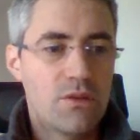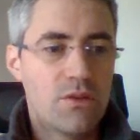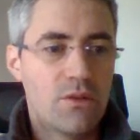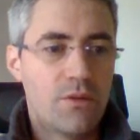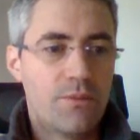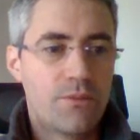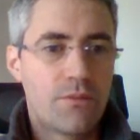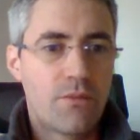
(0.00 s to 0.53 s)

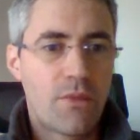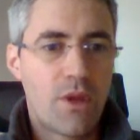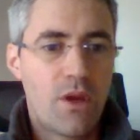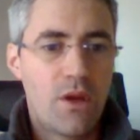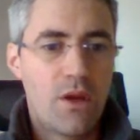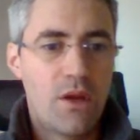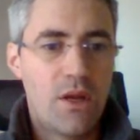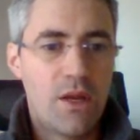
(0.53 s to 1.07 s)
So
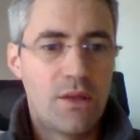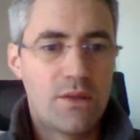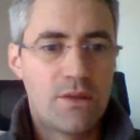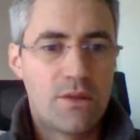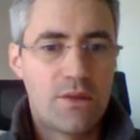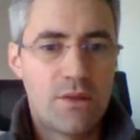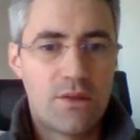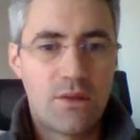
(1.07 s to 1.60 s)

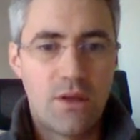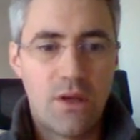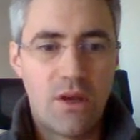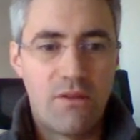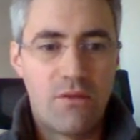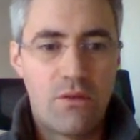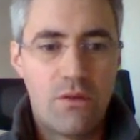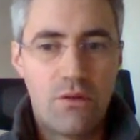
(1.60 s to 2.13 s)
let's
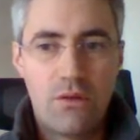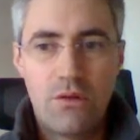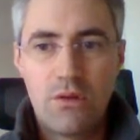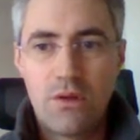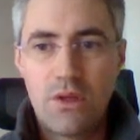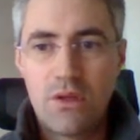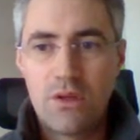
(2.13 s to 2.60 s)
have a look